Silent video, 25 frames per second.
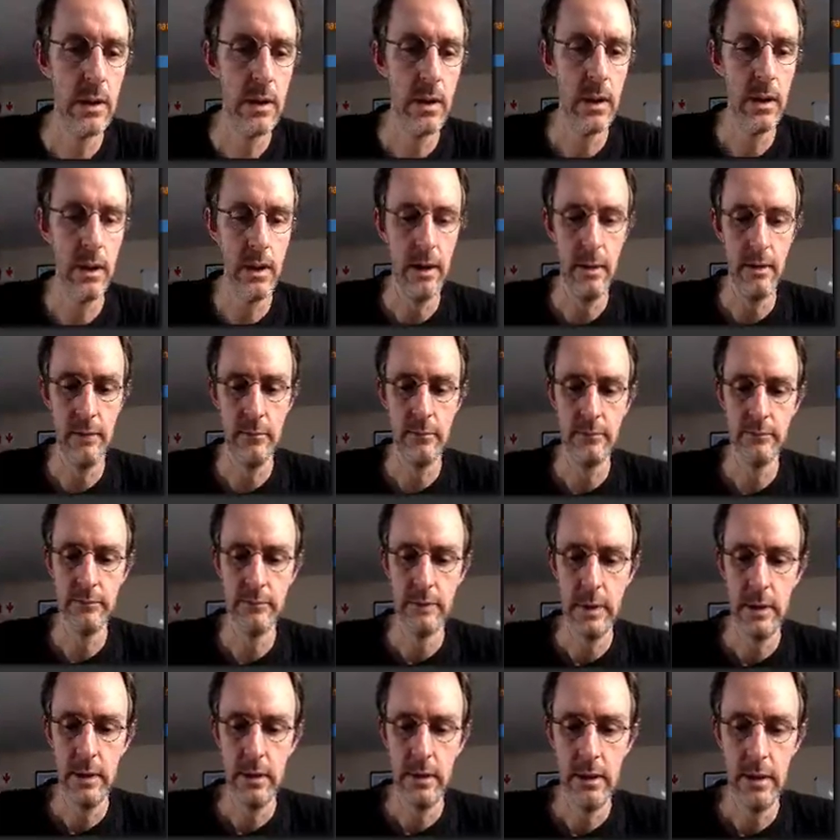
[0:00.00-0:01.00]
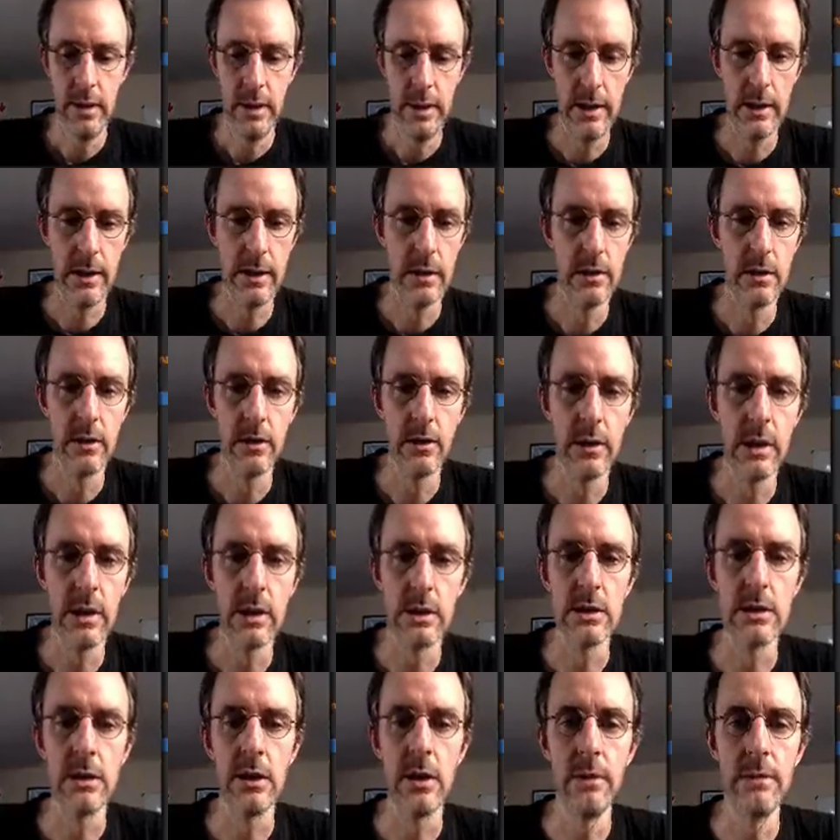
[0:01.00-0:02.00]
I can look
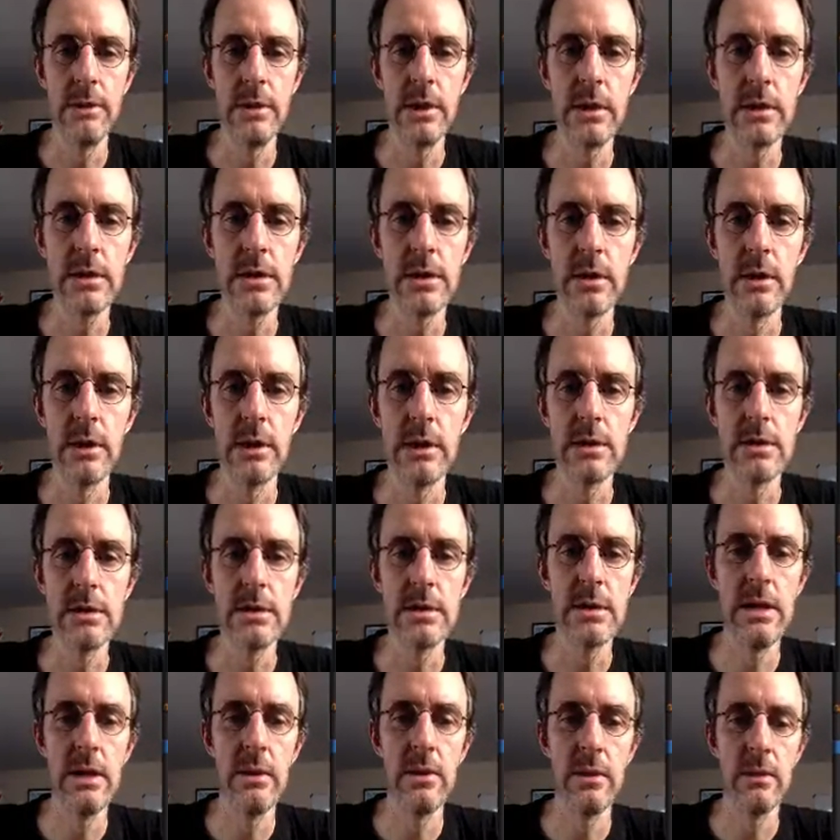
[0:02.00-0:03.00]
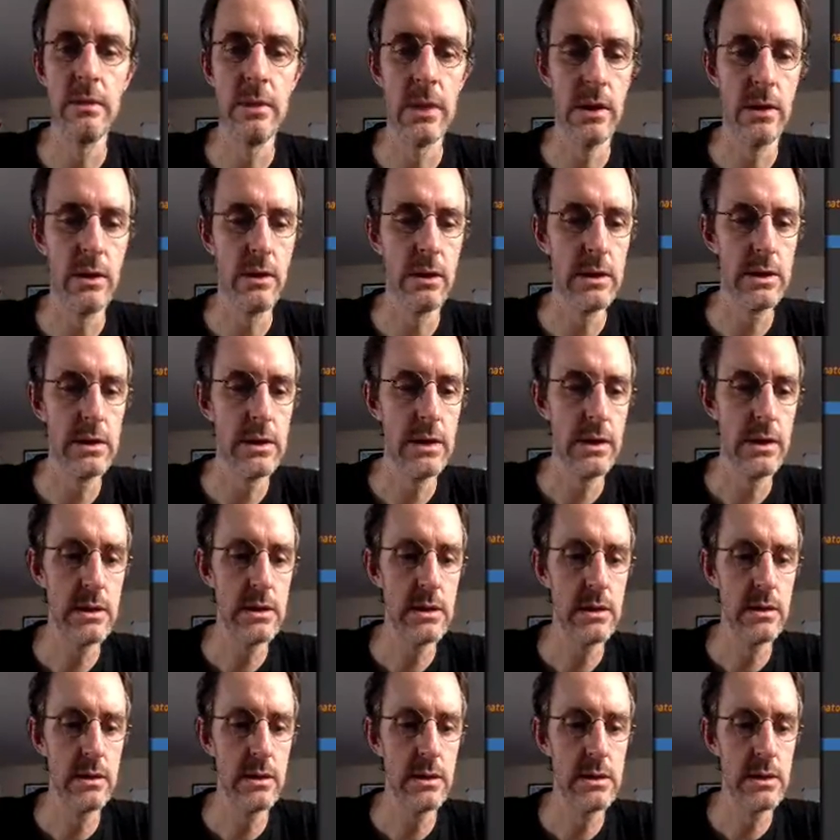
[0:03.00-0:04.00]
at objects, so let's see what my
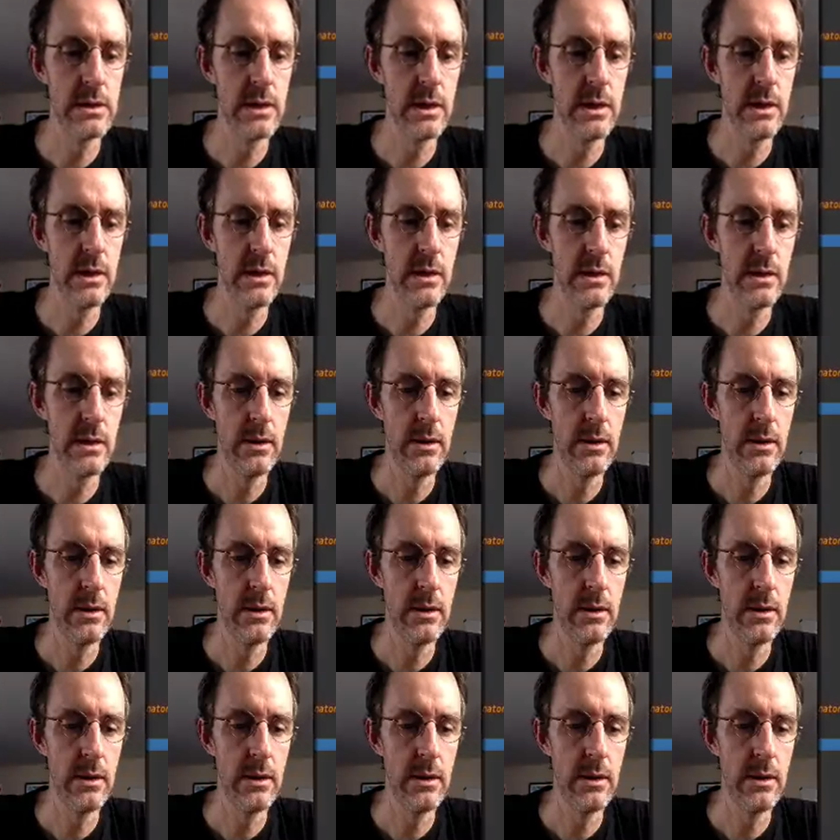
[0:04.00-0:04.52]
context looks like.